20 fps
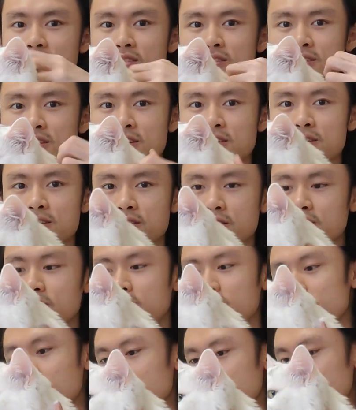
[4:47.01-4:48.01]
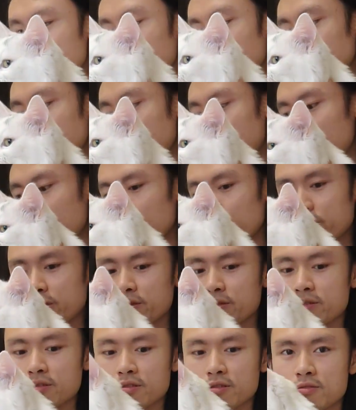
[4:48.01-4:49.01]
started
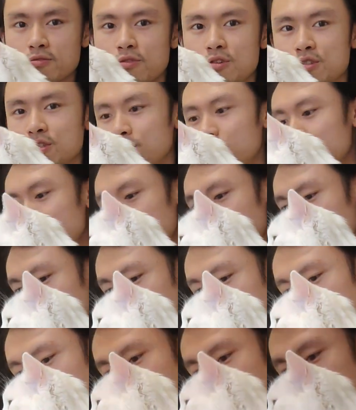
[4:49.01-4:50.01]
meowing for some reason.